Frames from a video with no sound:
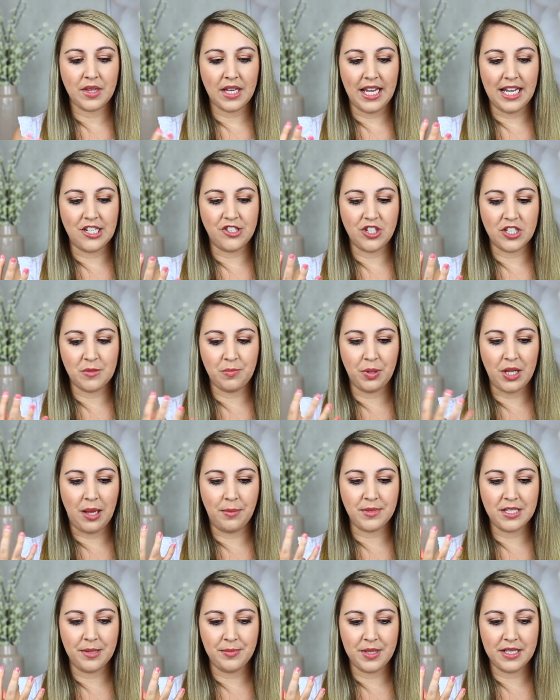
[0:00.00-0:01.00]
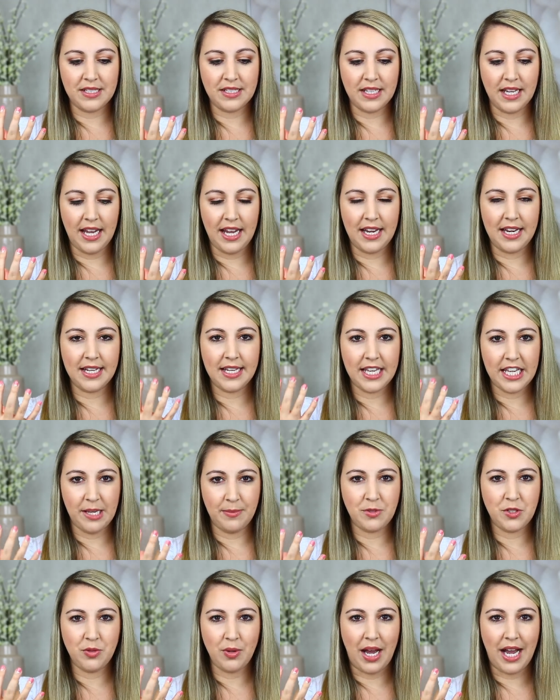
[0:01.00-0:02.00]
it just plumps up the skin,
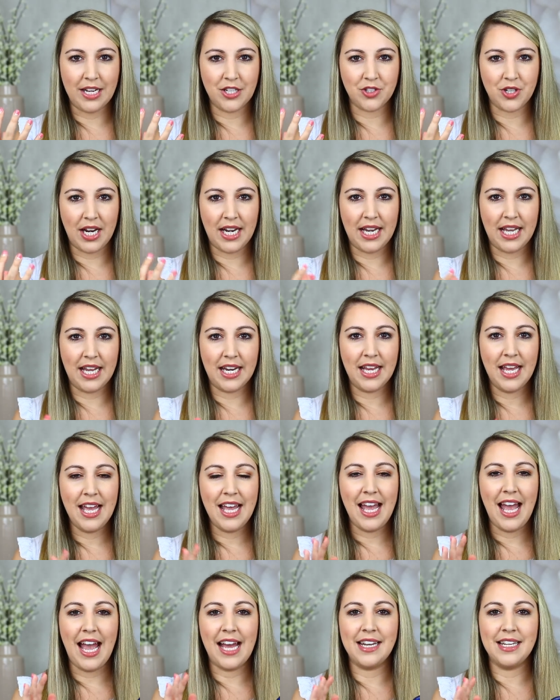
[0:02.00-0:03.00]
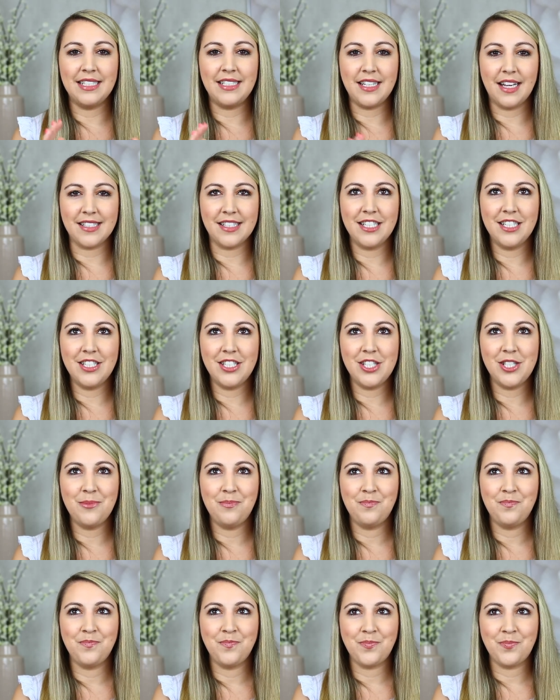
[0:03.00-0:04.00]
keeps you hydrated, and it doesn't
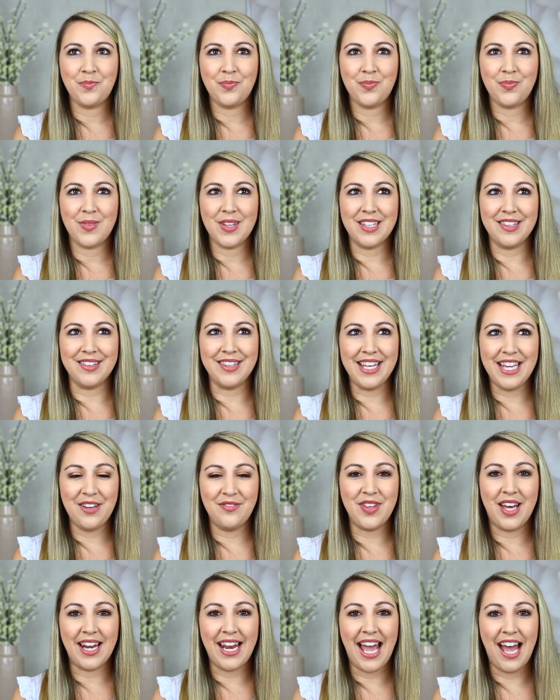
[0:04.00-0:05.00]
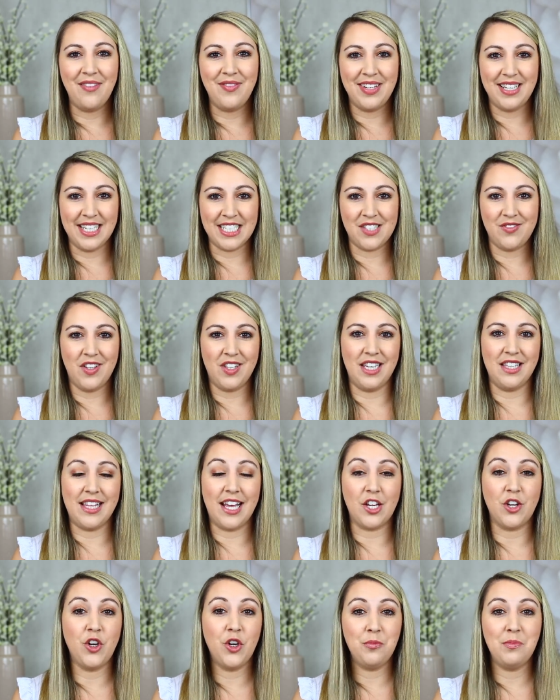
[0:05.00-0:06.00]
leave that heaviness feeling
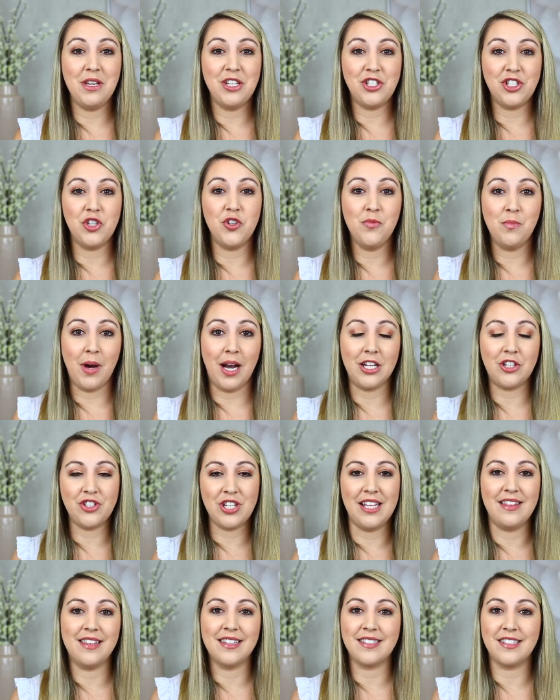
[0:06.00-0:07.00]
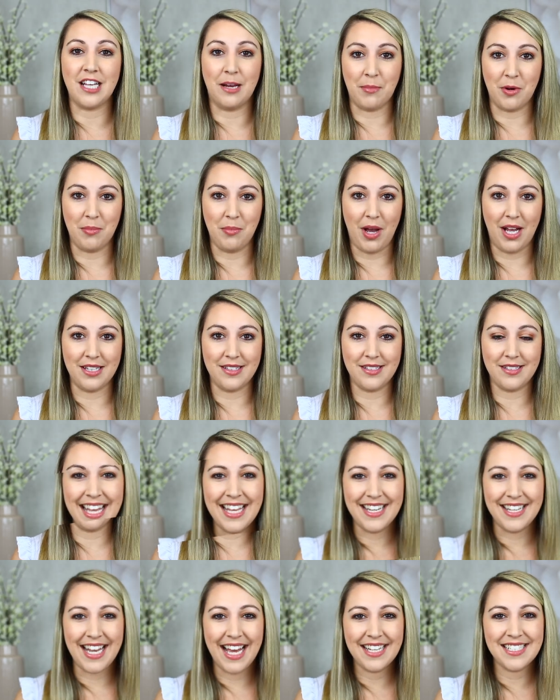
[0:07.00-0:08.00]
that could be too much in the summer months.
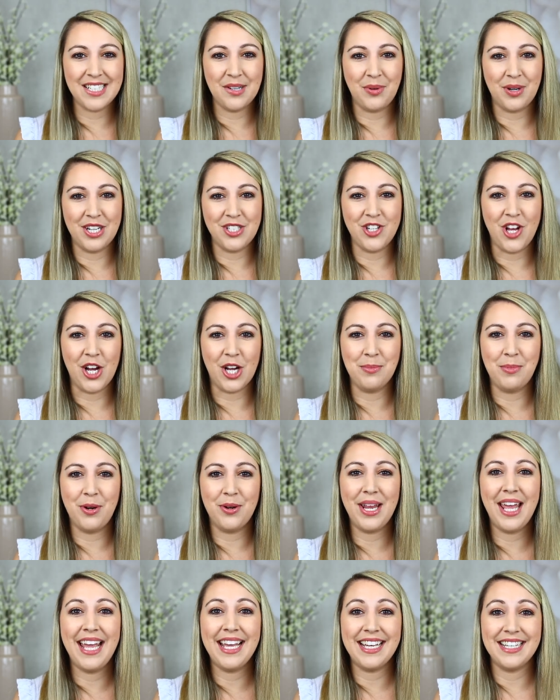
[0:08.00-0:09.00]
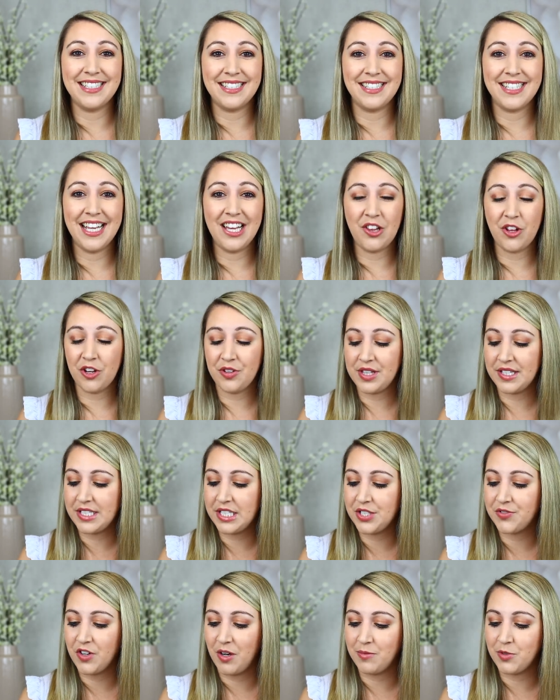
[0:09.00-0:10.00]
Next, I want to talk about a concealer.
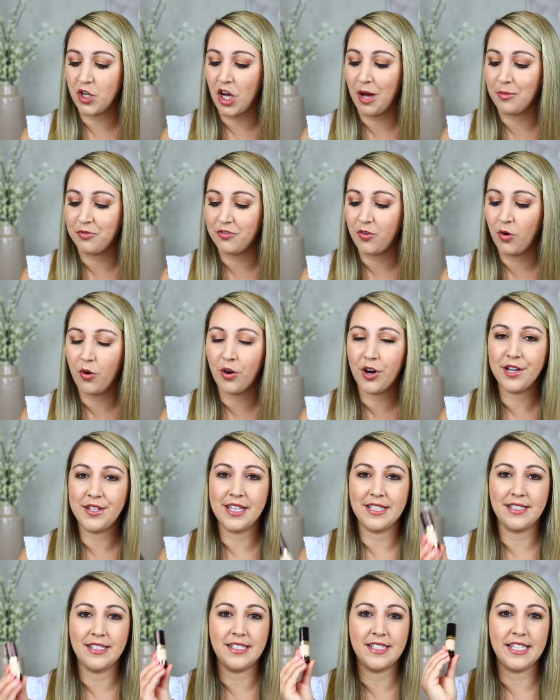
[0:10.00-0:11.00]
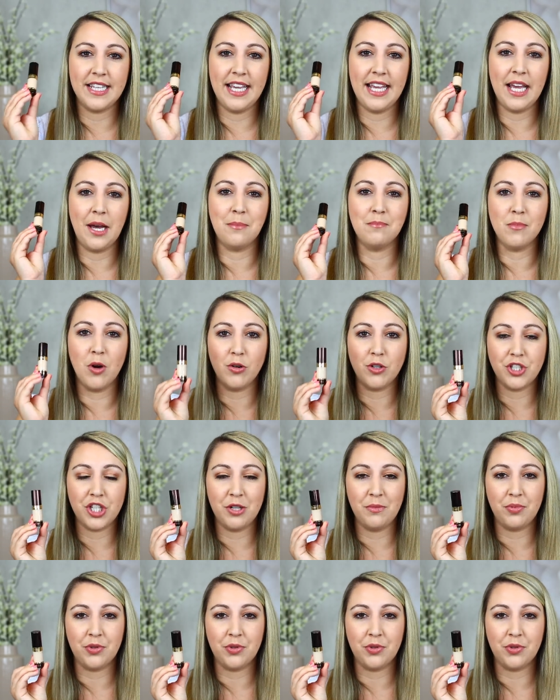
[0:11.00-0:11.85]
This is from Tom Ford. This is the Emotion